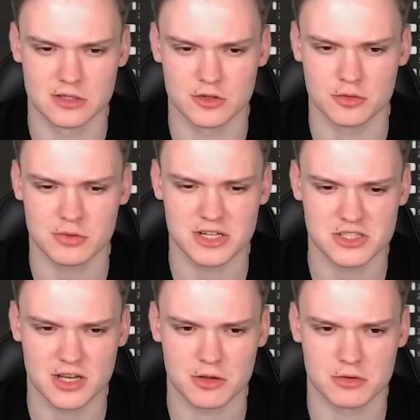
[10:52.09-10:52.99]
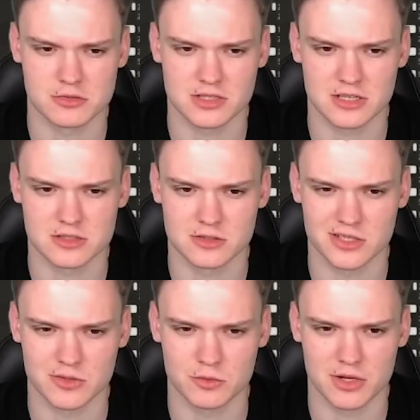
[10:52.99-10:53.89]
on Queen H3 he always has
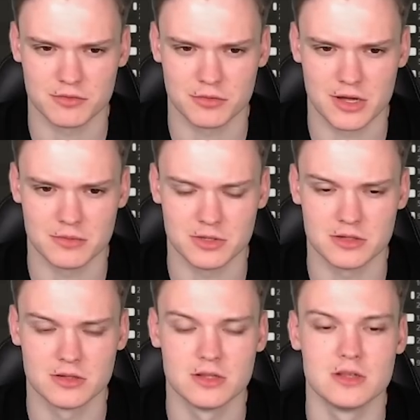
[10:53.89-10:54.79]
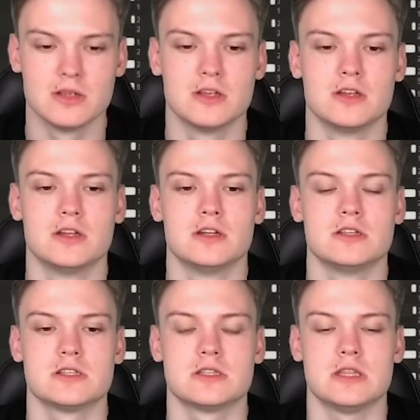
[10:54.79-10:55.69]
Queen F1, but
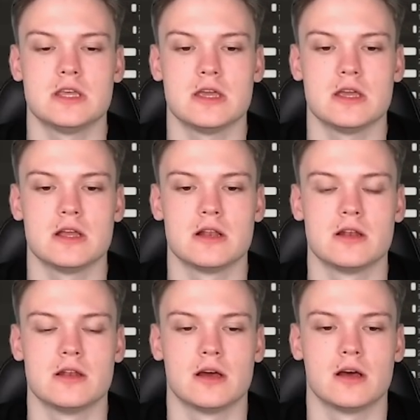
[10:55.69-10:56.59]
still